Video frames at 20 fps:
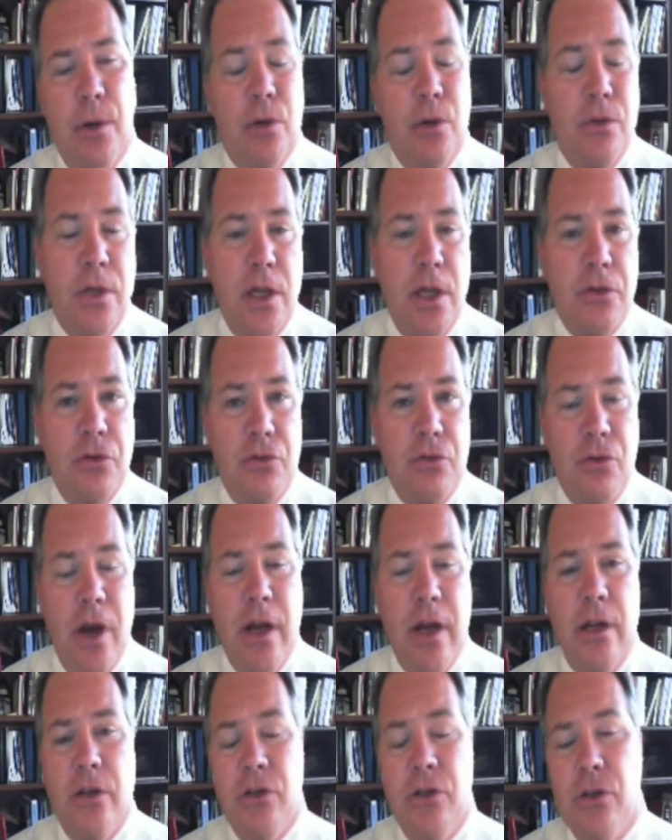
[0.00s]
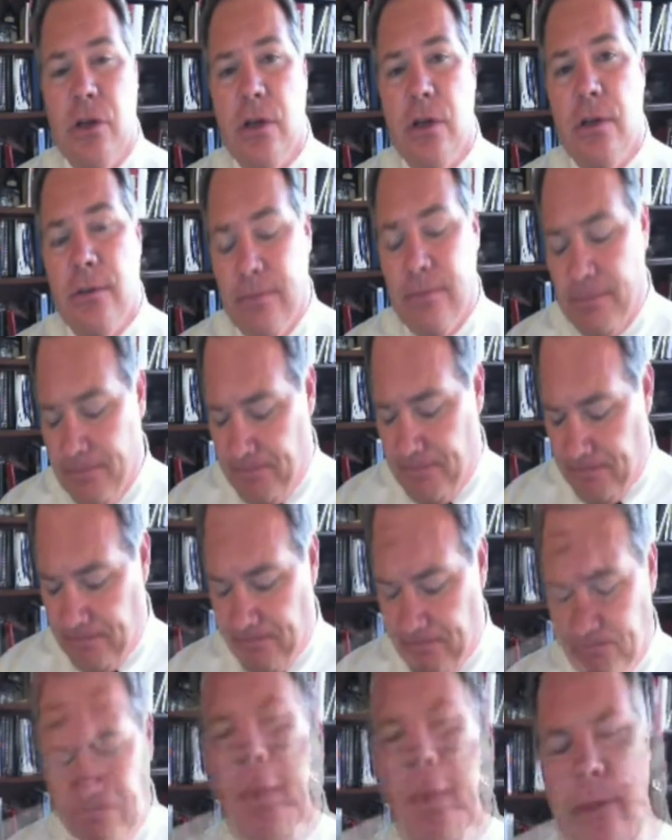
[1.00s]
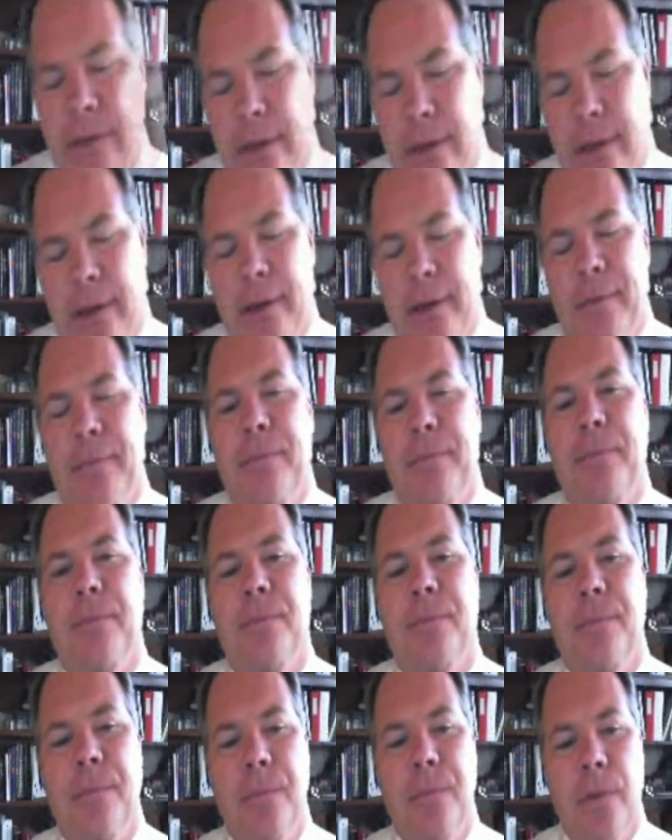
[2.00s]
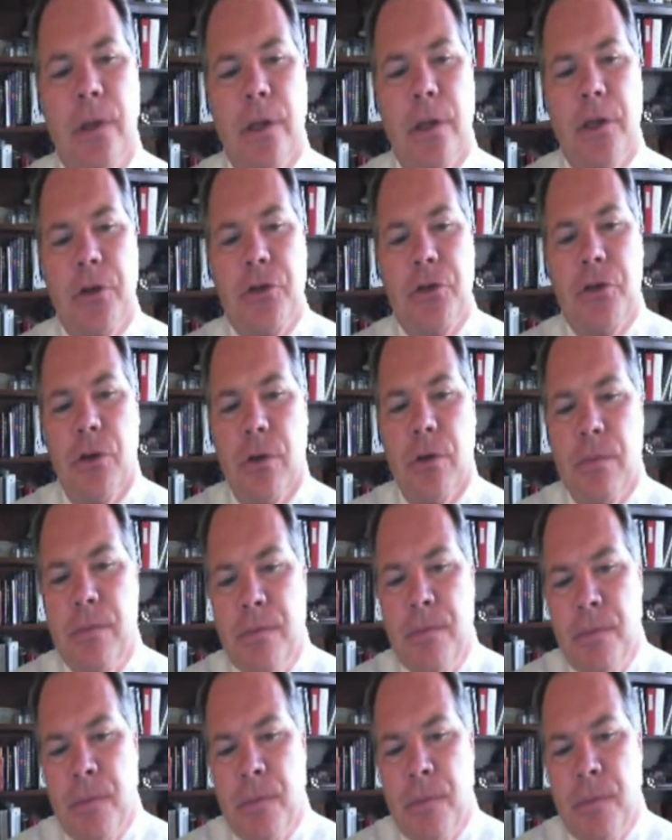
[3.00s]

in postnasal drainage. Looking at the literature,